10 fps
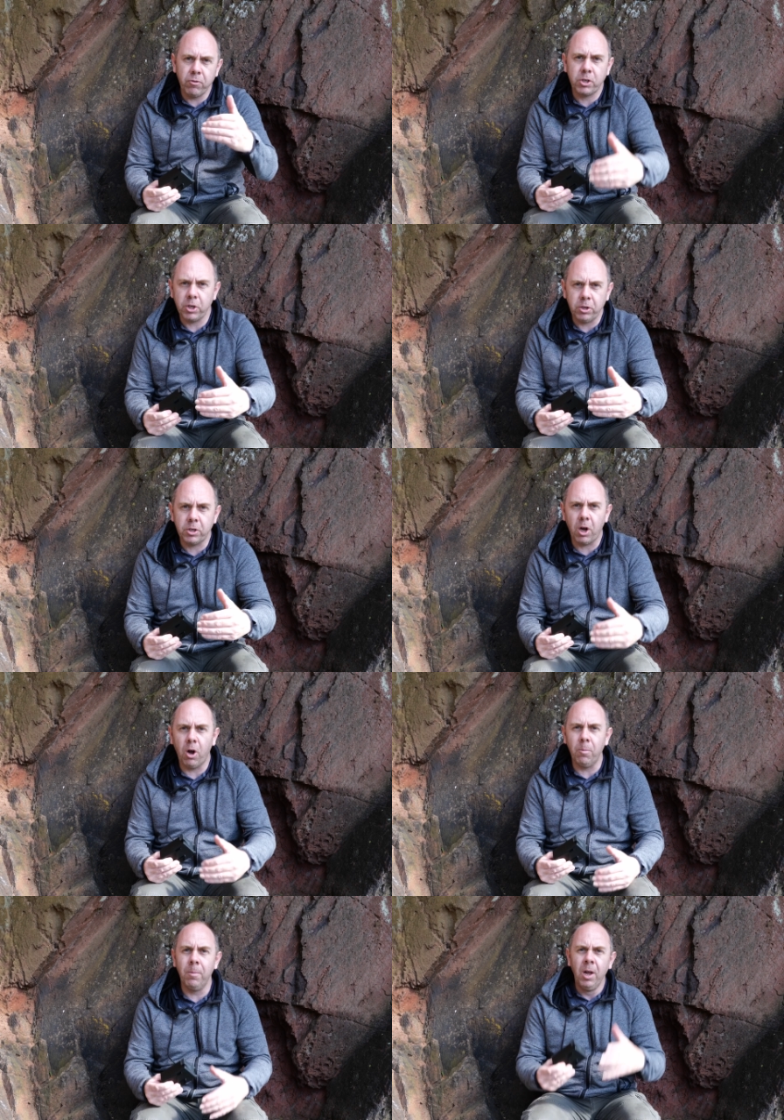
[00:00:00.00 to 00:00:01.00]
return to
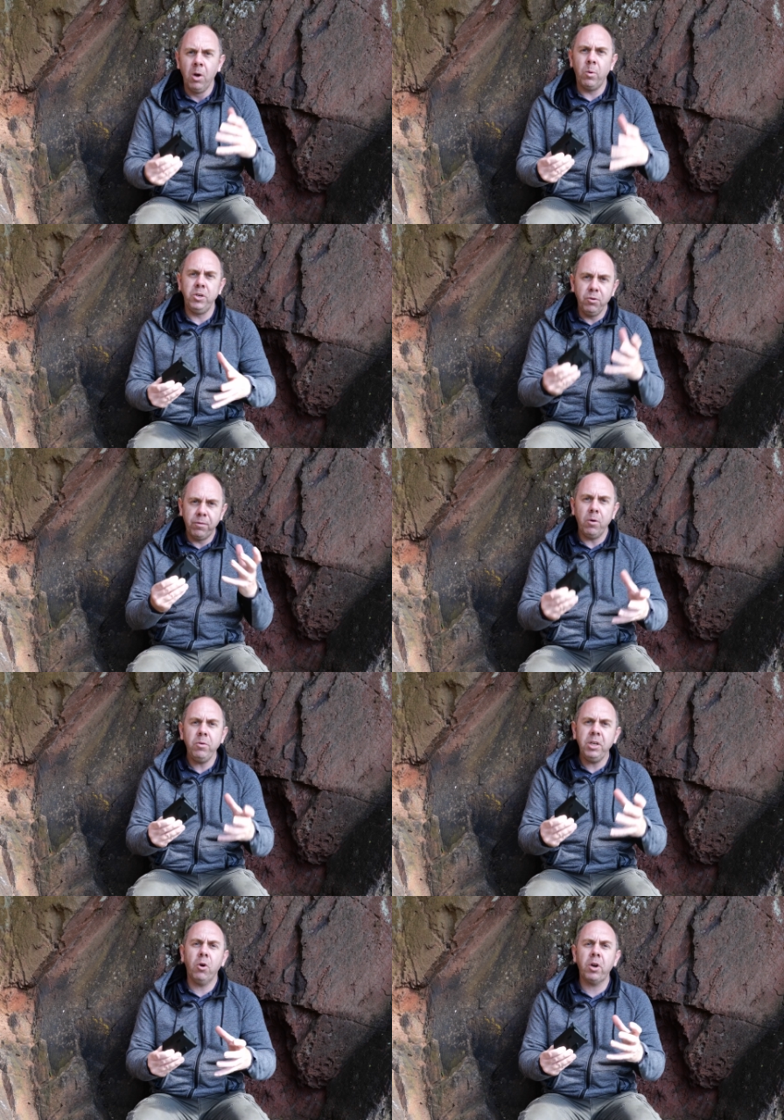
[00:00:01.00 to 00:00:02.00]
home when you've
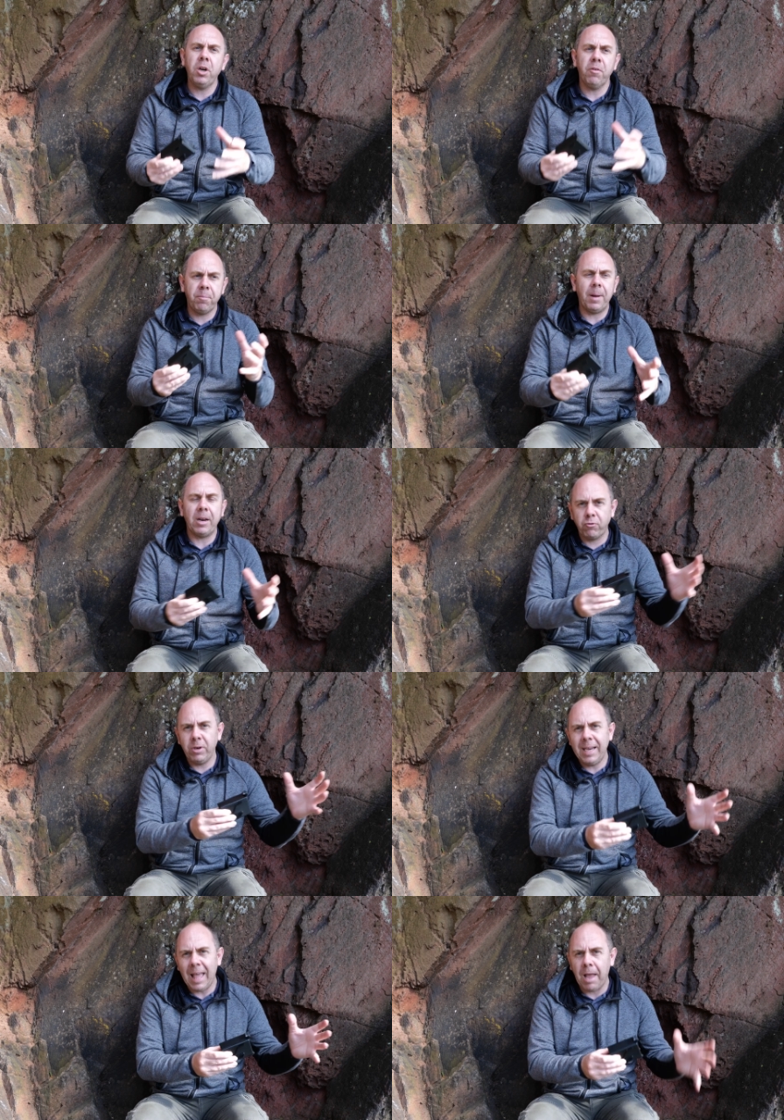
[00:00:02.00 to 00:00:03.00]
only got enough
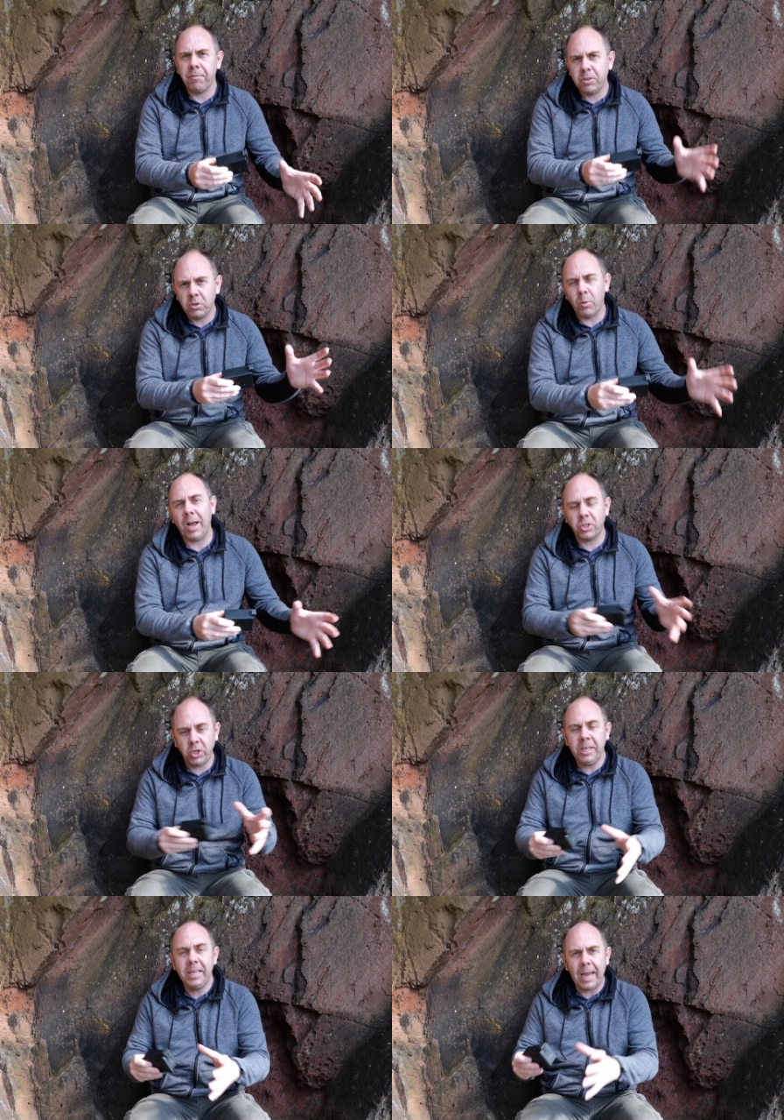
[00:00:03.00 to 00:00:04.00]
battery left to
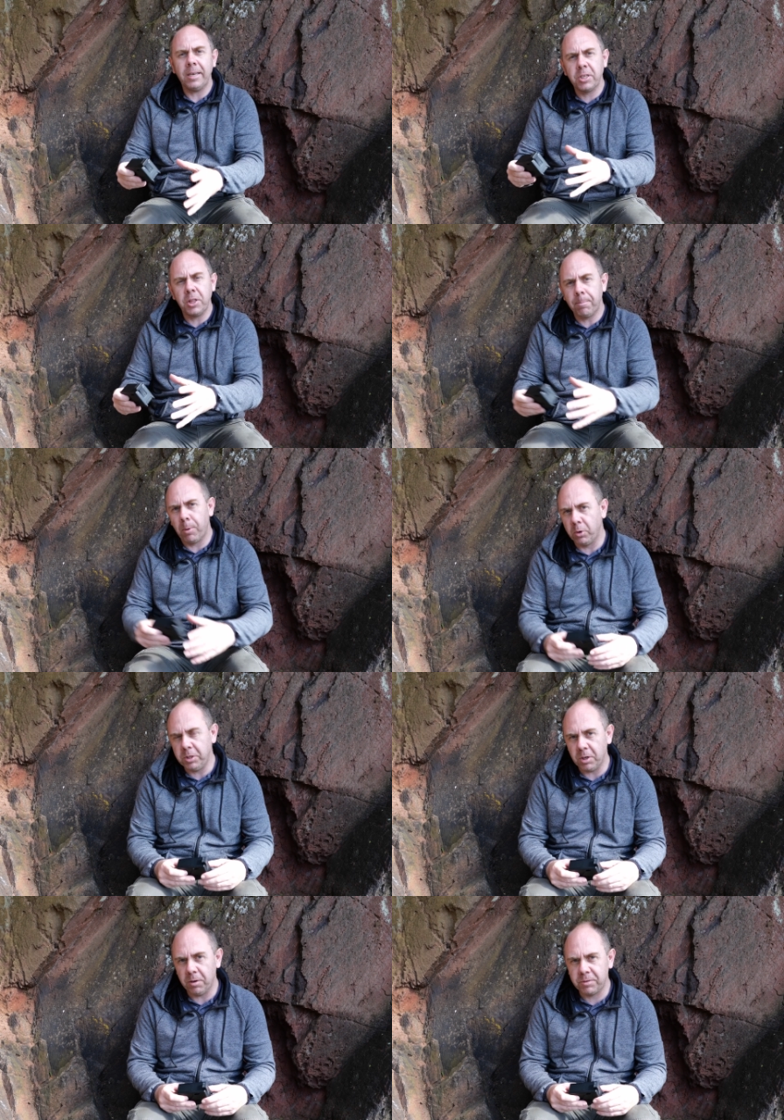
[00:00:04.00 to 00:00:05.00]
actually get to the
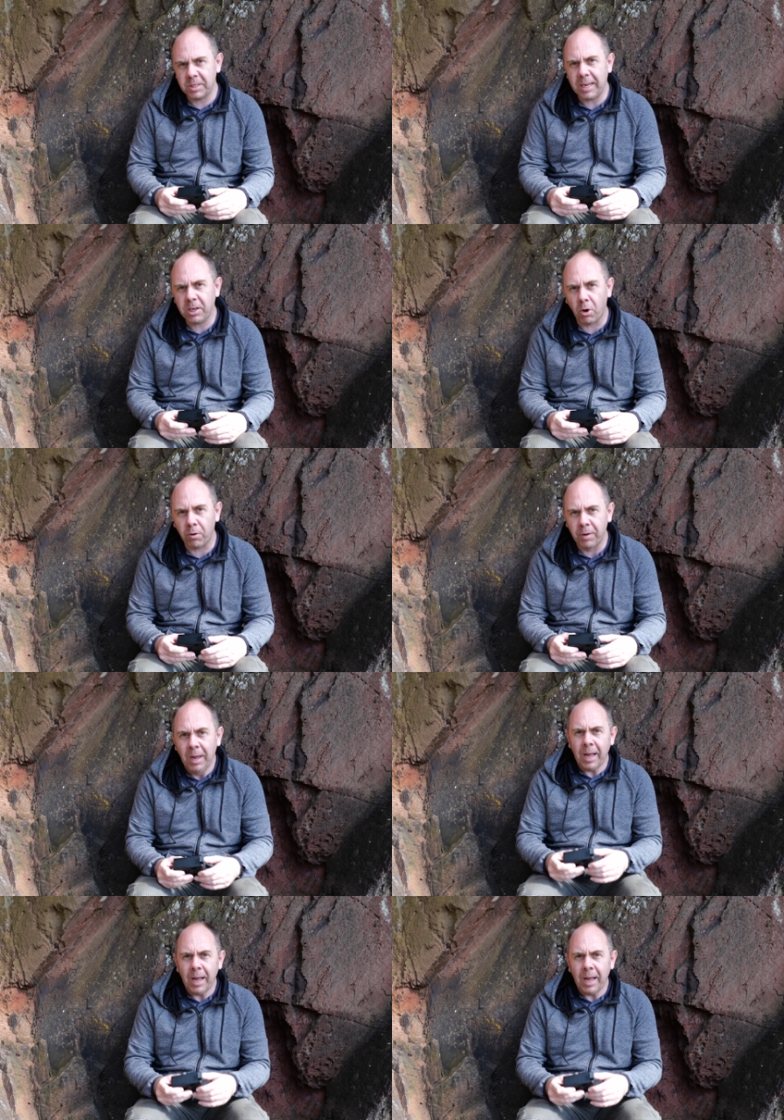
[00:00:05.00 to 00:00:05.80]
point of takeoff.